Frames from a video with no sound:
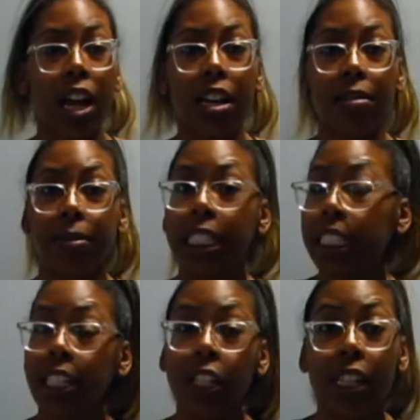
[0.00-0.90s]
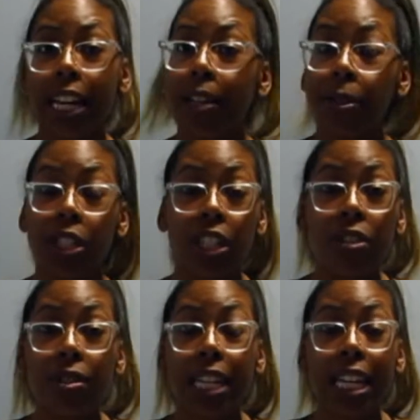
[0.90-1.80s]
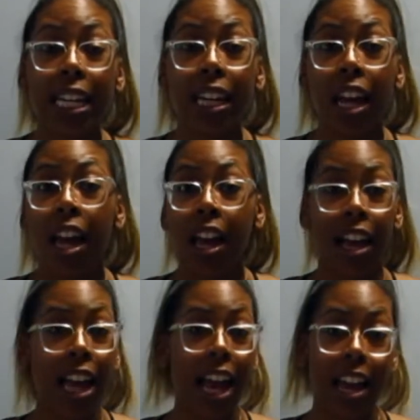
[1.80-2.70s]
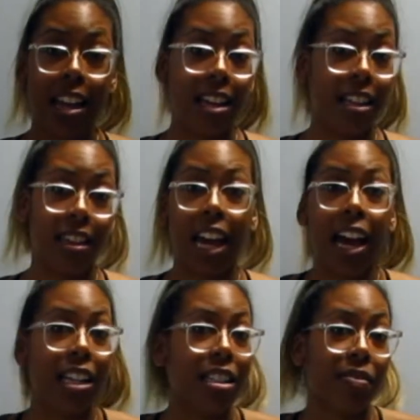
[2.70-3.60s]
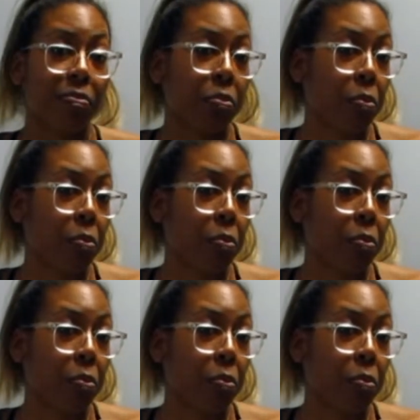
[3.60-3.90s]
cleaner that I was using, and that's